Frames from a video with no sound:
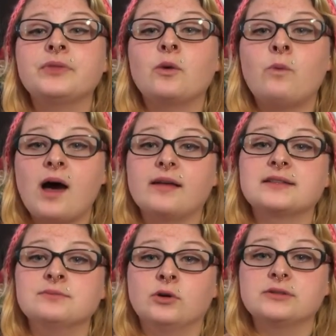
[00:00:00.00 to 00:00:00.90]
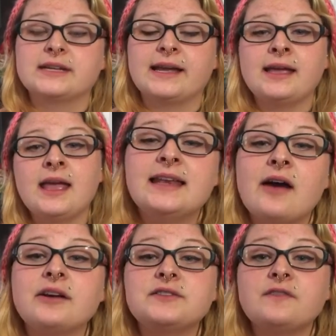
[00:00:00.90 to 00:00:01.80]
while it's molting.
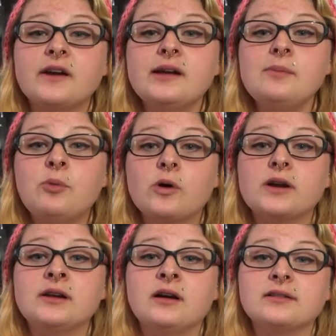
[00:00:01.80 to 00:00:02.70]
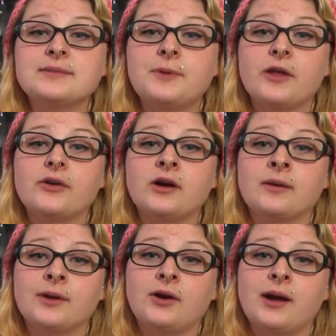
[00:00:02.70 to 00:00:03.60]
Now, it's very important not to bother
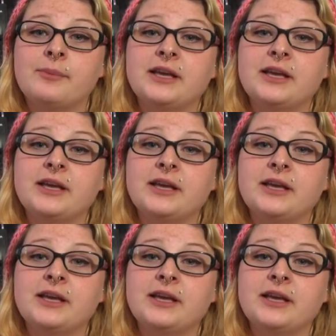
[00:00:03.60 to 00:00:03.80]
hermit crab,